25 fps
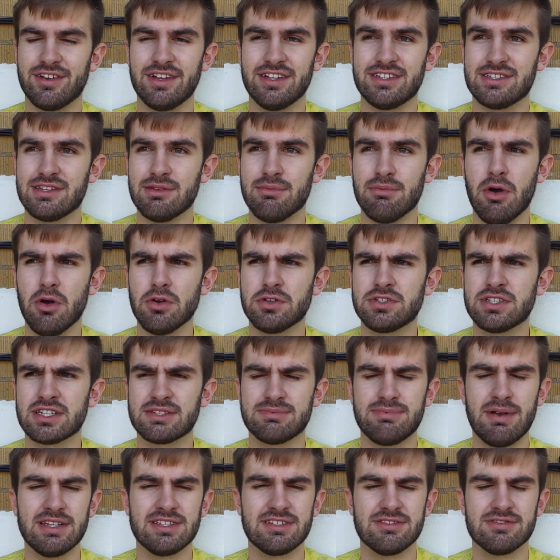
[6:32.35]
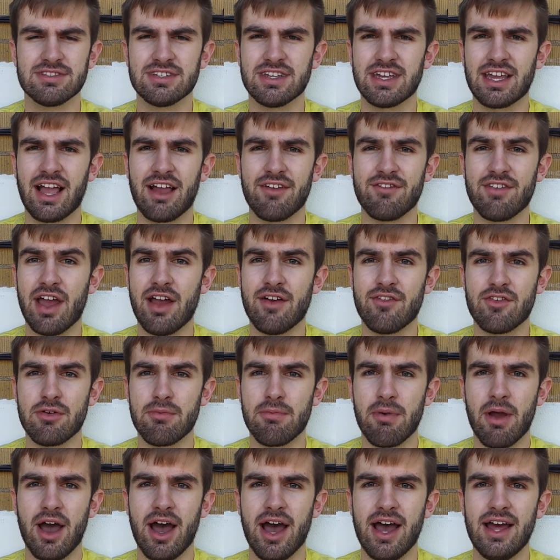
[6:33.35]
It's the most expensive sling I've ever
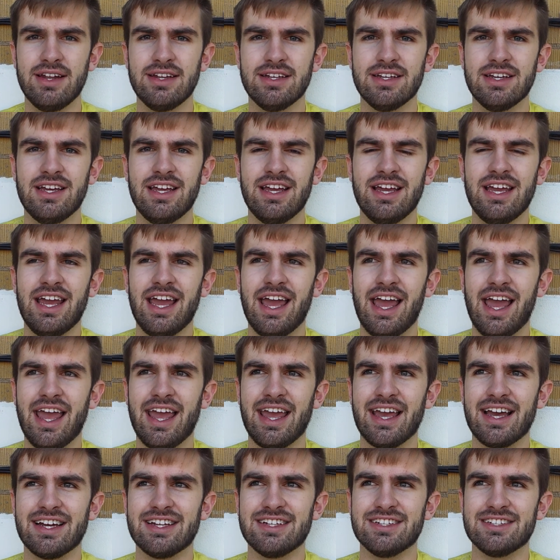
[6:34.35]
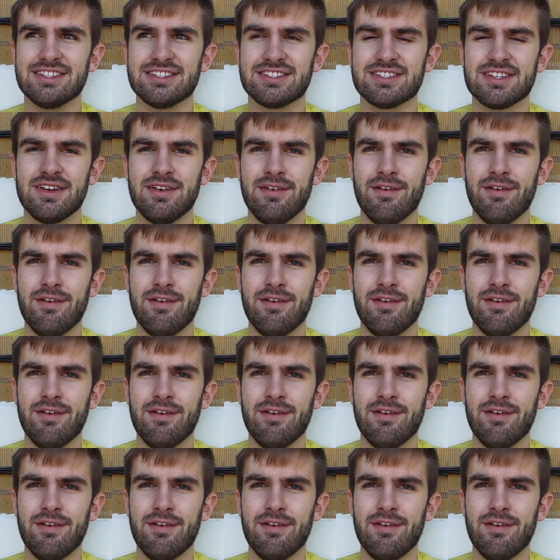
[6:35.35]
bought. And